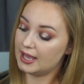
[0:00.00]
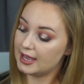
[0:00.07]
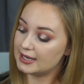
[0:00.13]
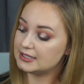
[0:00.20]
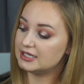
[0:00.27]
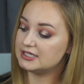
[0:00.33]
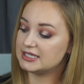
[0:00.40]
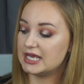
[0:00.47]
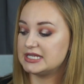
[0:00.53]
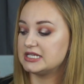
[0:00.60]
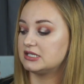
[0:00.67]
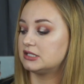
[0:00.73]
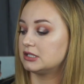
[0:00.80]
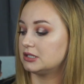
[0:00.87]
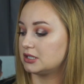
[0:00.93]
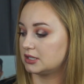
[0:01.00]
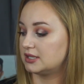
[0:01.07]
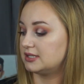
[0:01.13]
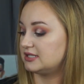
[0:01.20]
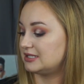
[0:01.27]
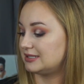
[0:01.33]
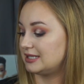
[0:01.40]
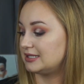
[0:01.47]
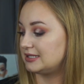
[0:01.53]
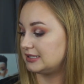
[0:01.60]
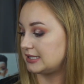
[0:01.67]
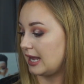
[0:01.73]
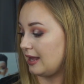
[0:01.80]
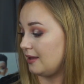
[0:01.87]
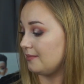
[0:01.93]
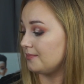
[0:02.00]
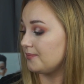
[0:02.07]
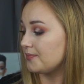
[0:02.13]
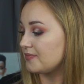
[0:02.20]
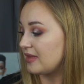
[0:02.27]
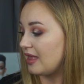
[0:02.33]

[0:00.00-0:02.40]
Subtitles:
kind of tended to look the same.